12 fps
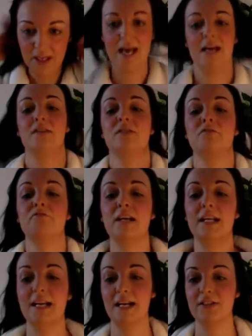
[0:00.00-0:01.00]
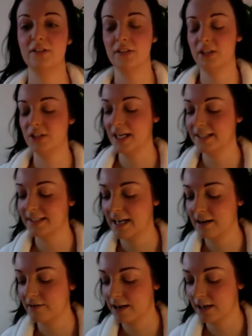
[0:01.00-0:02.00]
And really nice on the chest
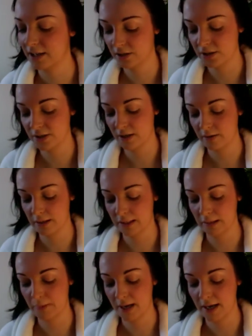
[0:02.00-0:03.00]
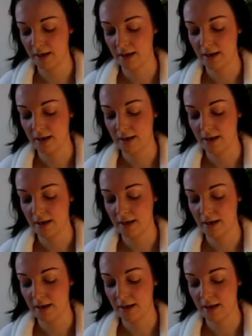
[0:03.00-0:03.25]
area. I can show you a little bit.